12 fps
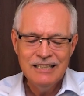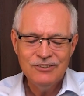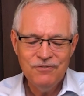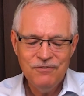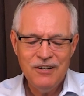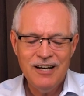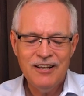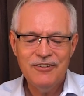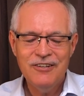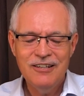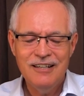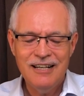So,
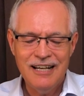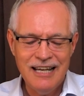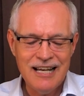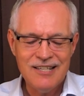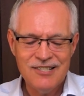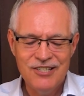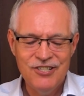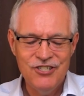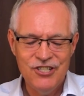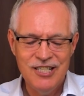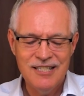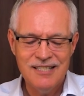Father, I ask in
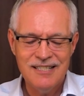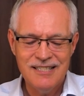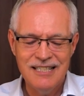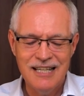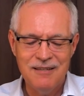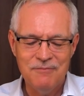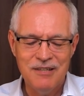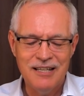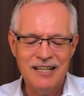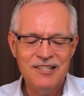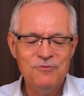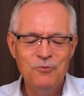Jesus' name
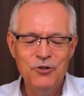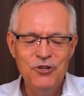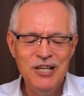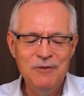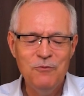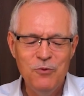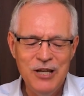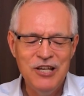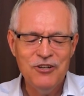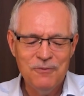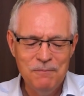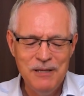that as we
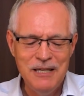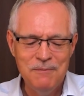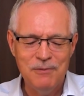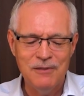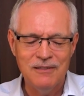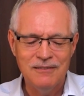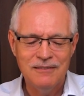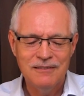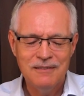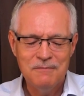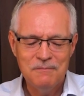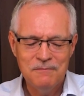your people,
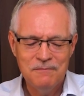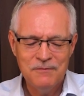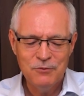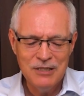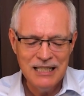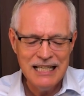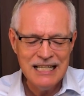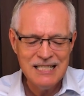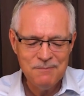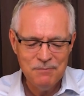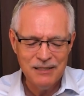release